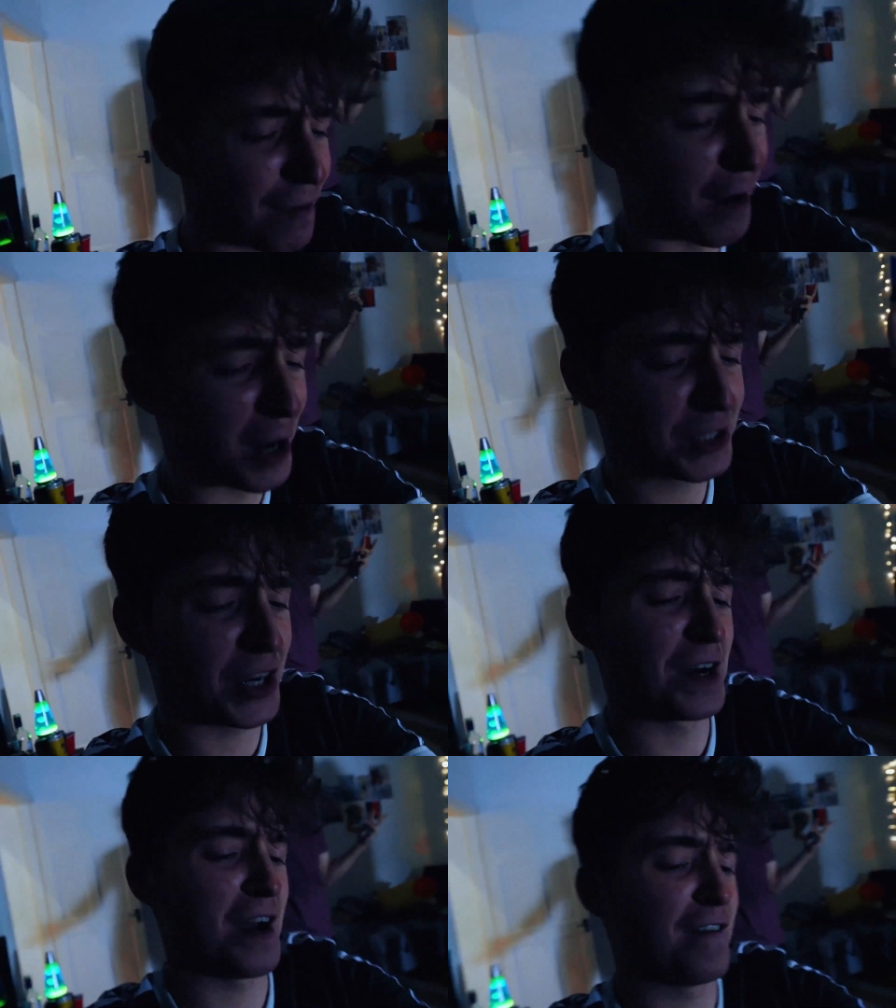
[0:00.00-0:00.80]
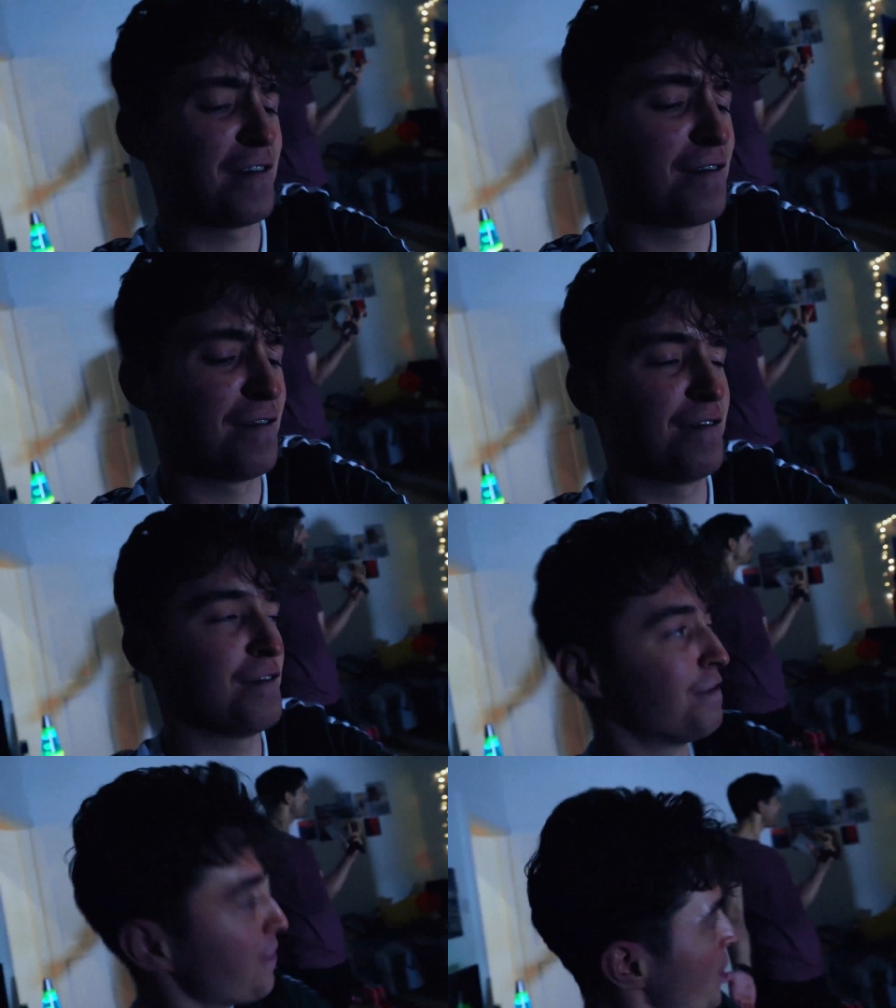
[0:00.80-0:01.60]
Fuck ton of food,
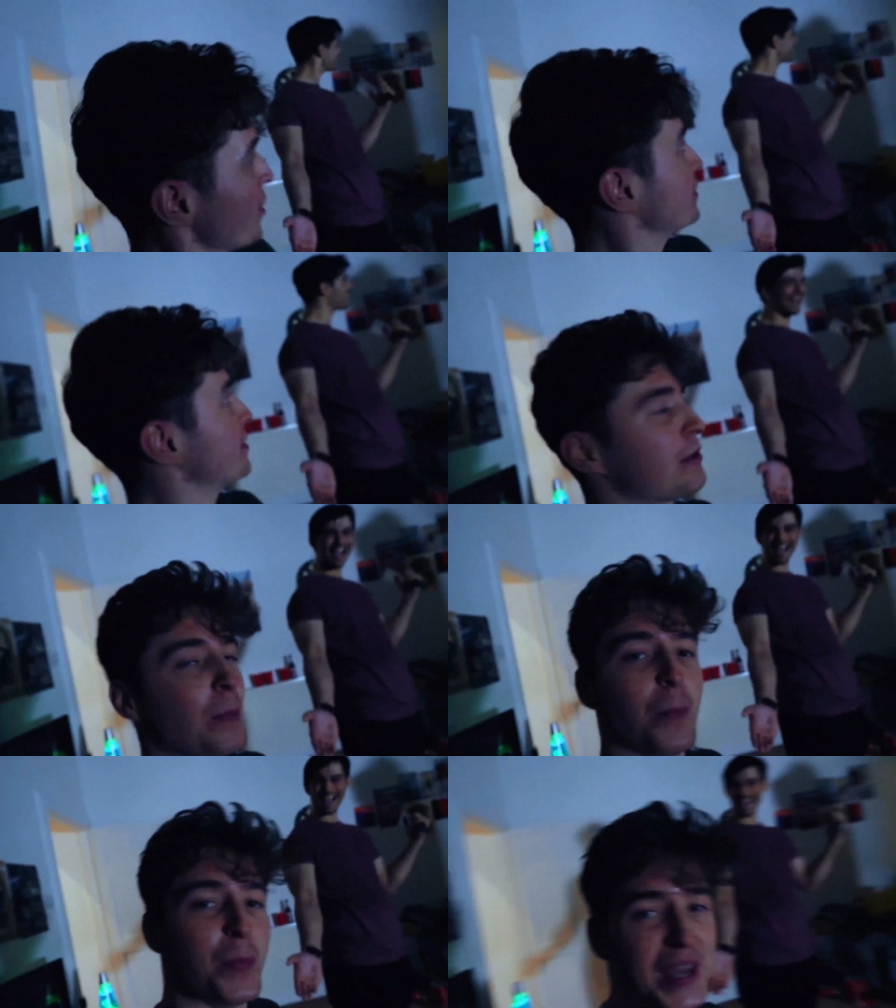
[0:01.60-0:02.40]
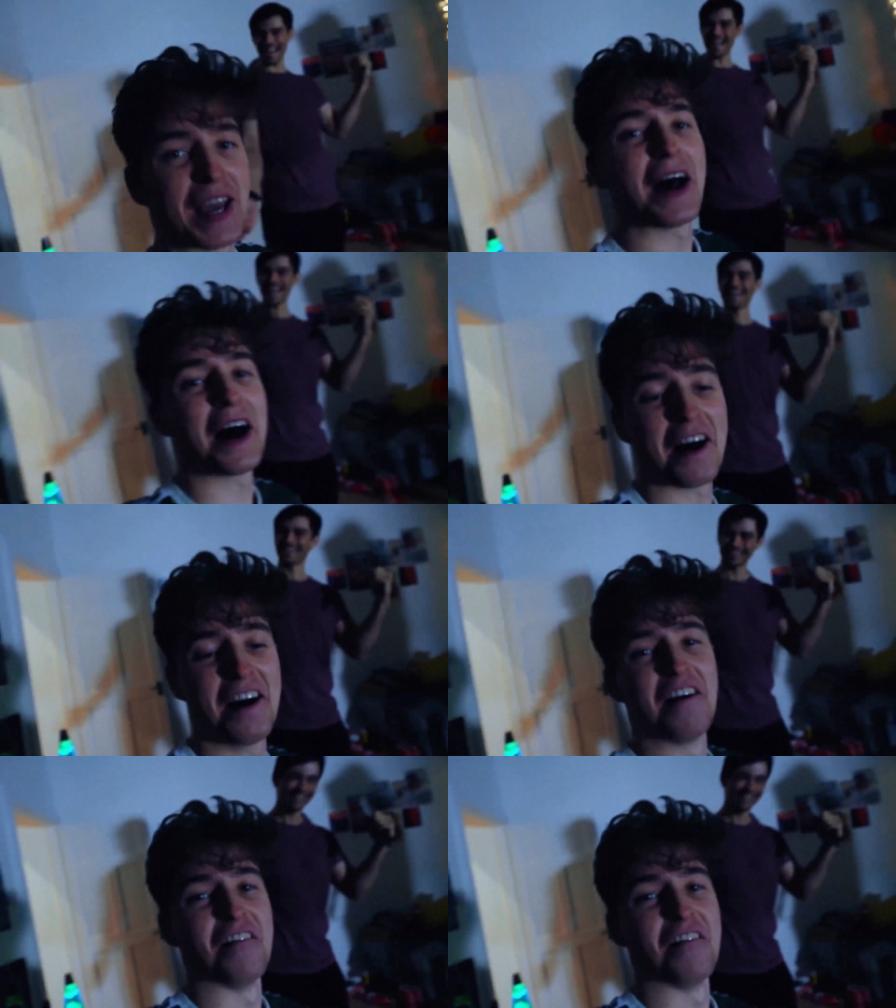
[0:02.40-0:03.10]
beer,